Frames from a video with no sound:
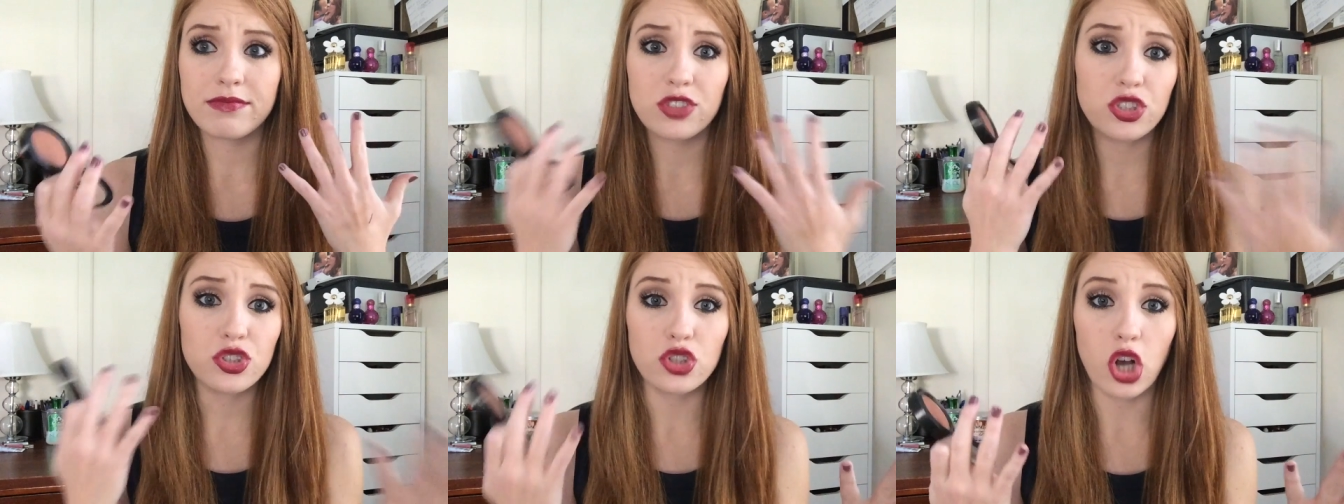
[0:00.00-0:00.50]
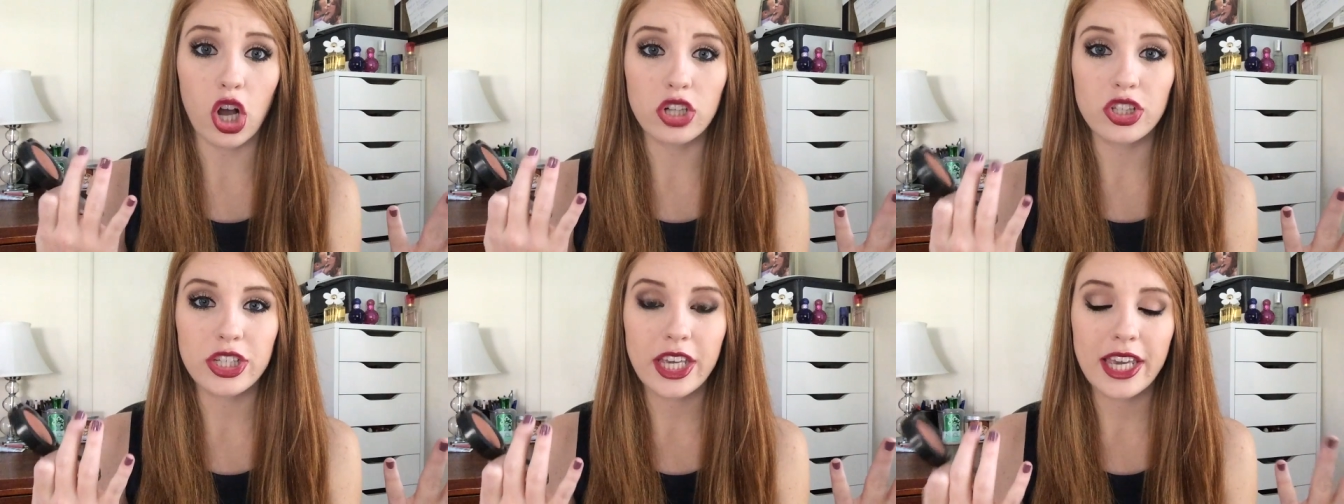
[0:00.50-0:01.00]

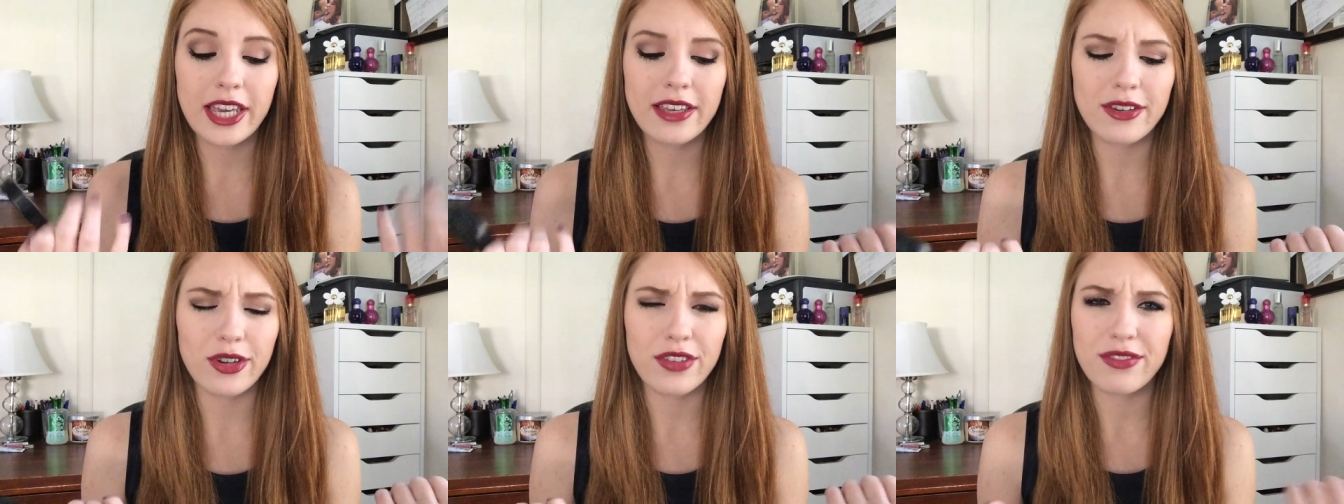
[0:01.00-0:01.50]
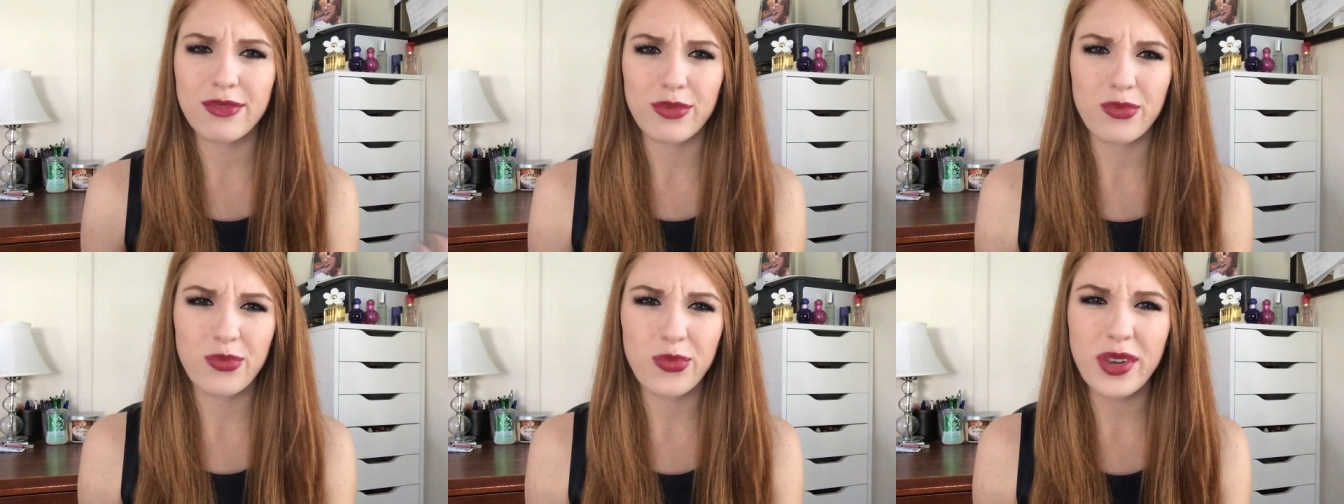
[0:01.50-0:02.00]
strong looking, or
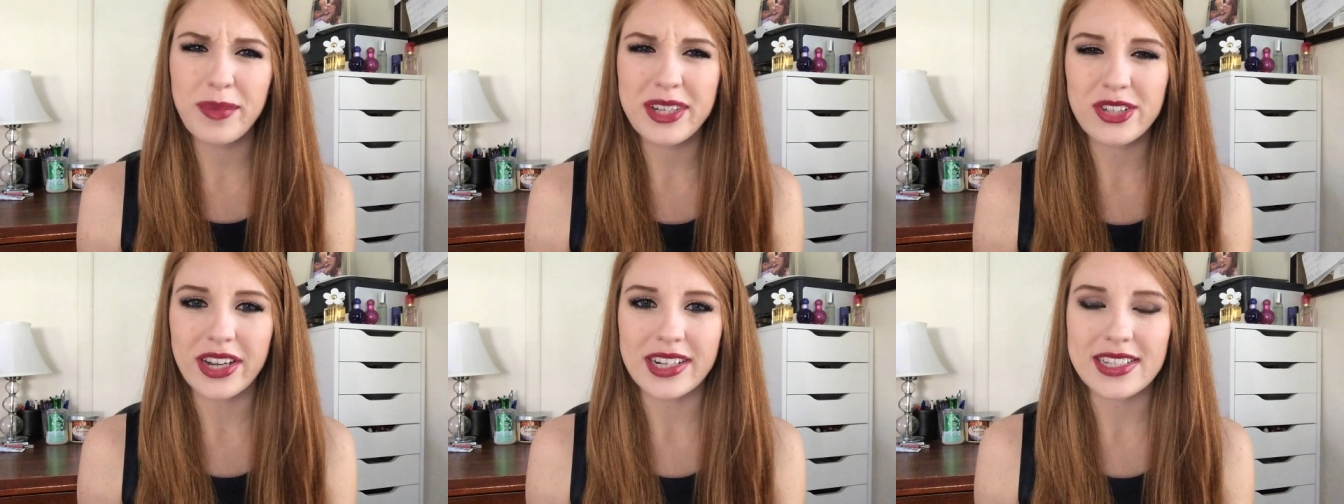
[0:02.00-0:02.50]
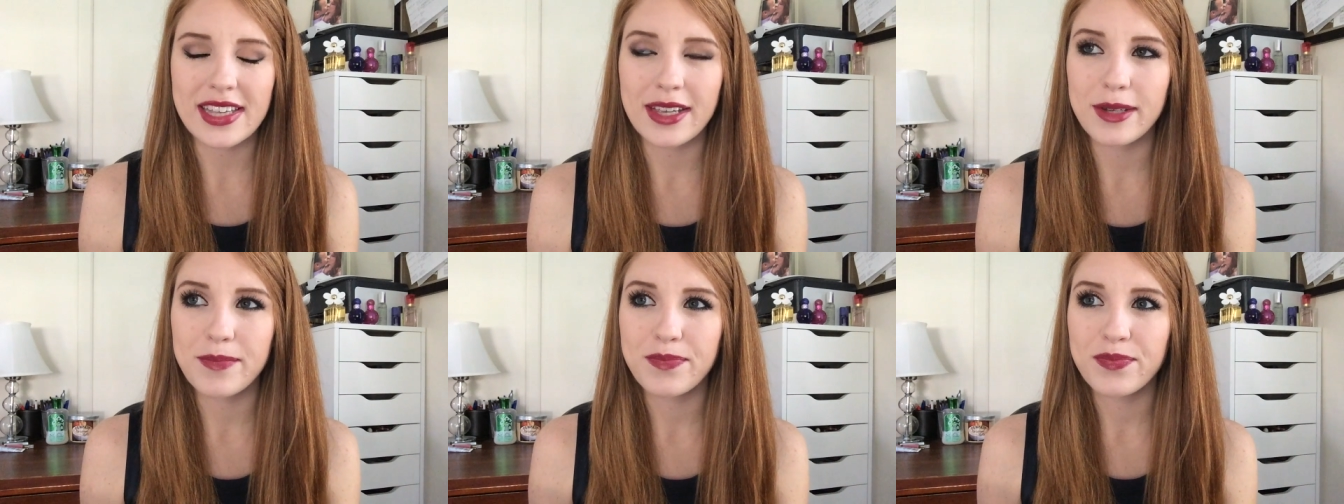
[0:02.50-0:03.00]
what am I trying to say?